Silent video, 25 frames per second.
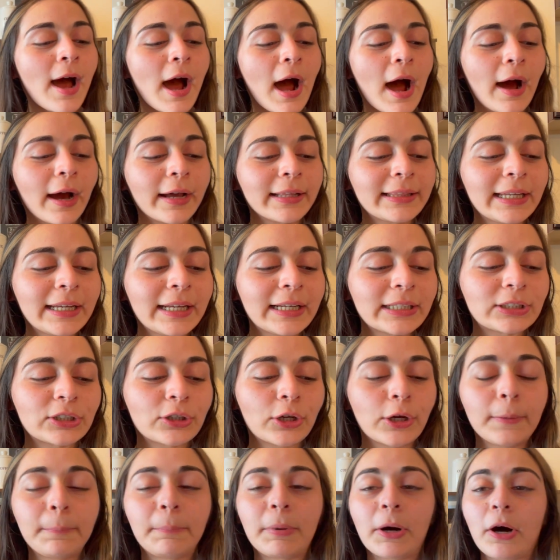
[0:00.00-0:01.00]
I think it's a
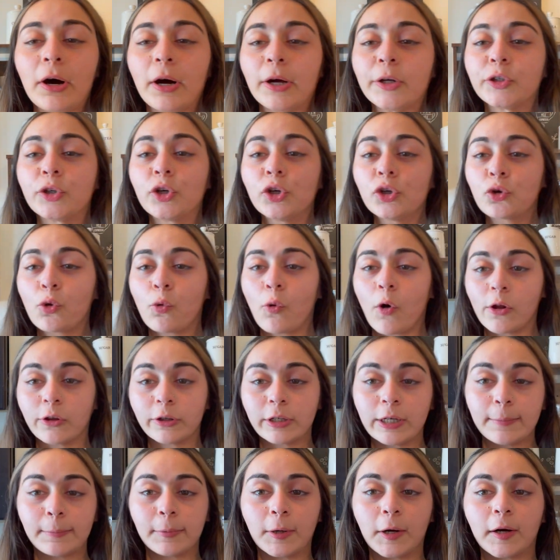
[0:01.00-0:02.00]
good pod, good
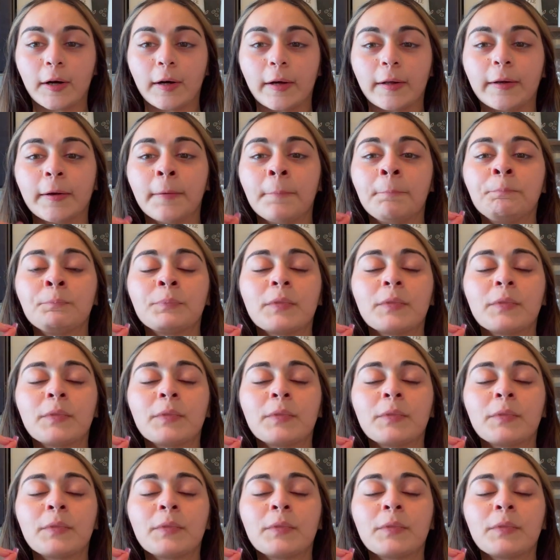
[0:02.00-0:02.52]
quality pod